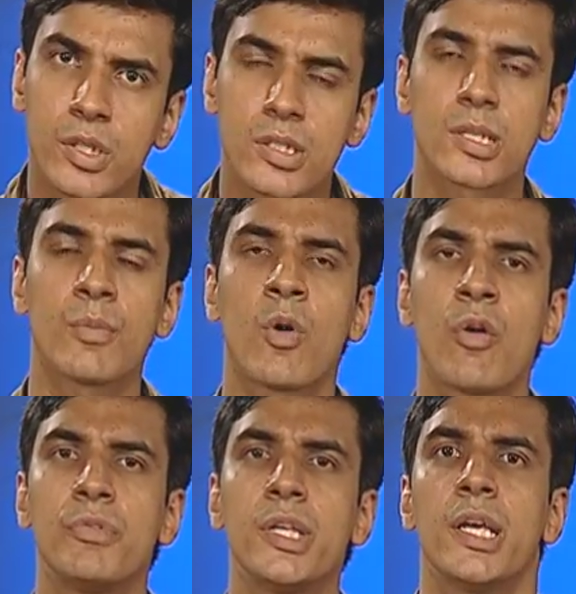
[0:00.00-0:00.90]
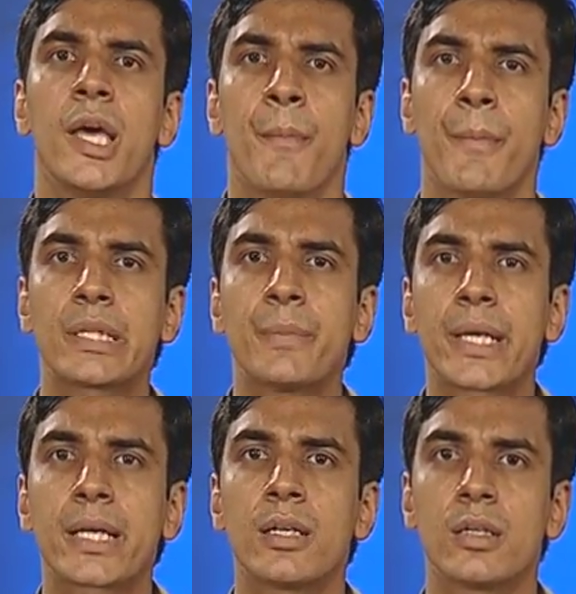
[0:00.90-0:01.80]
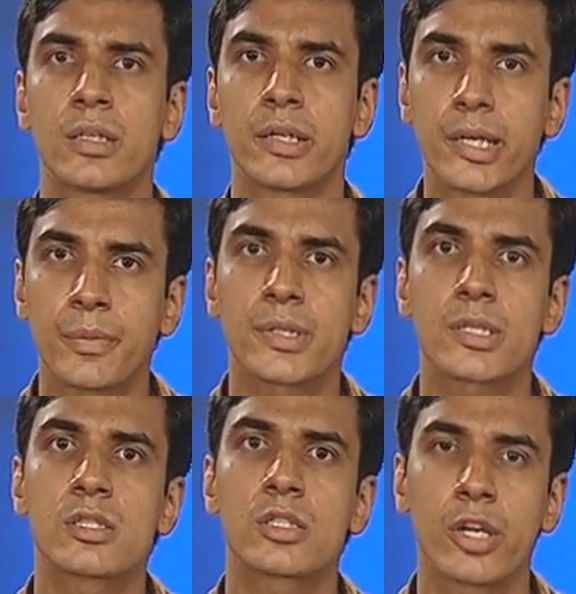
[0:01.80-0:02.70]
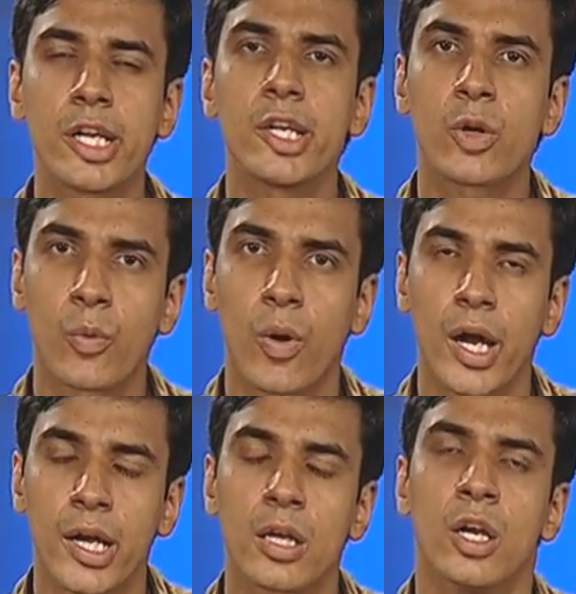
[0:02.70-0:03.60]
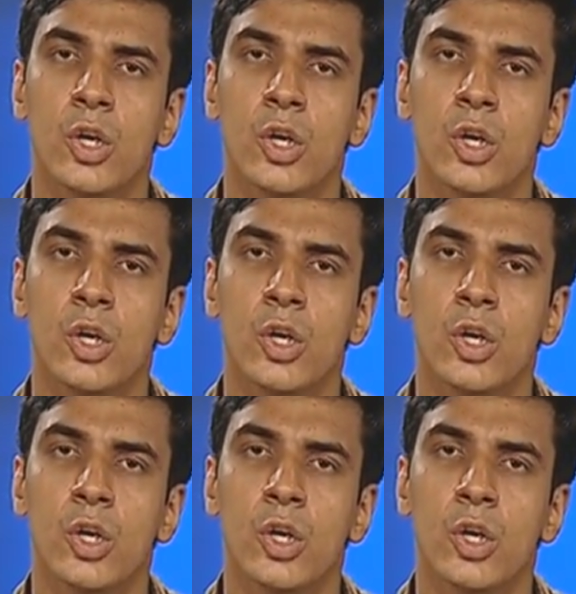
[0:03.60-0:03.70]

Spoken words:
Some of the mathematical treatments is really required